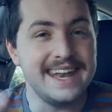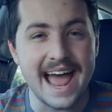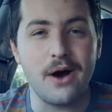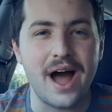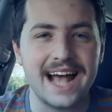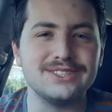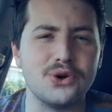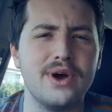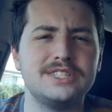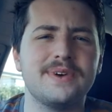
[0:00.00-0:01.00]
Now, as
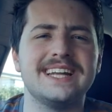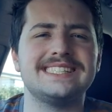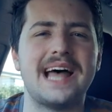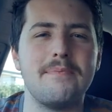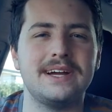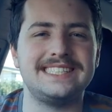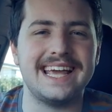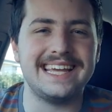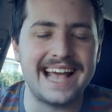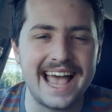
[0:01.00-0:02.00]
always, we're gonna start by
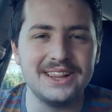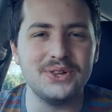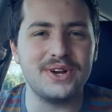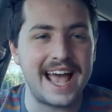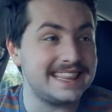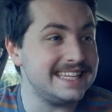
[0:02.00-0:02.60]
taking a look at